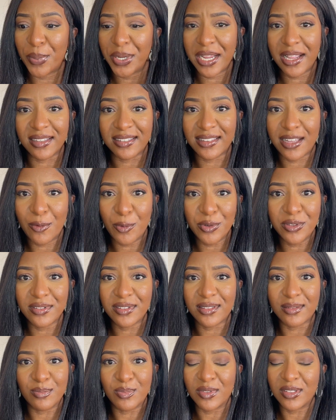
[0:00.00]
yes, that
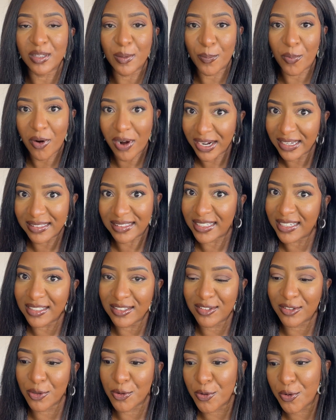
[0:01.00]
was surprising.
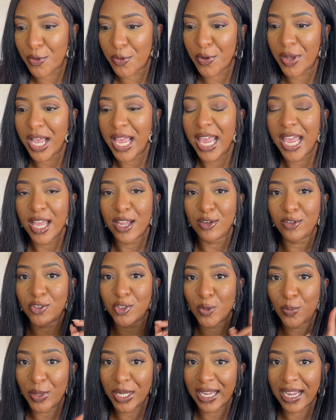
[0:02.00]
So
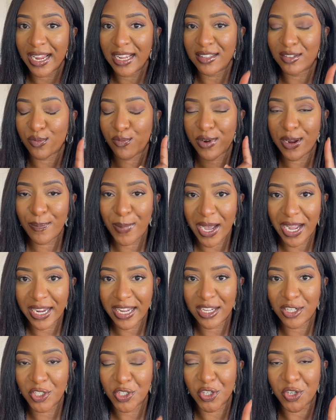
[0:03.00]
duplicate,
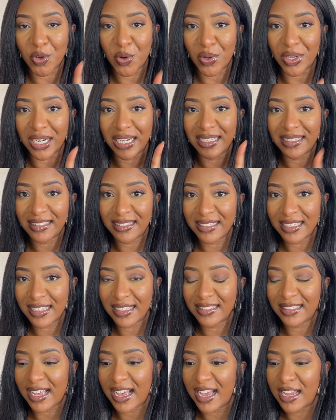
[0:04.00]
repackage your
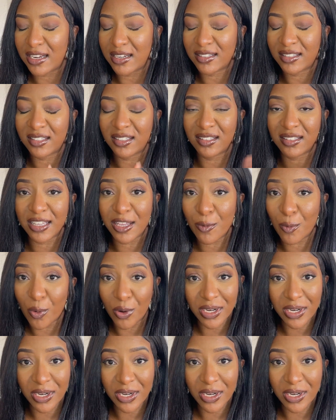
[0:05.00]
listings and see what